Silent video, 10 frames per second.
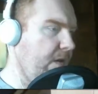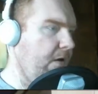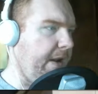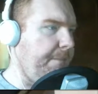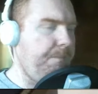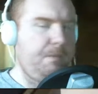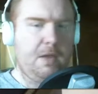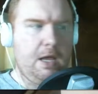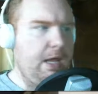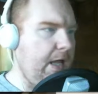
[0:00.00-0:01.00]
Okay,
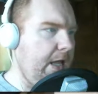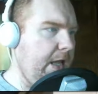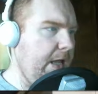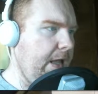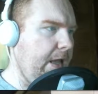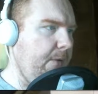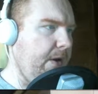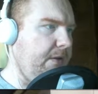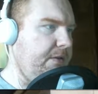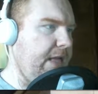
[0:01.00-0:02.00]
uh, we're
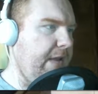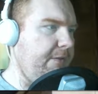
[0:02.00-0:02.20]
going to save.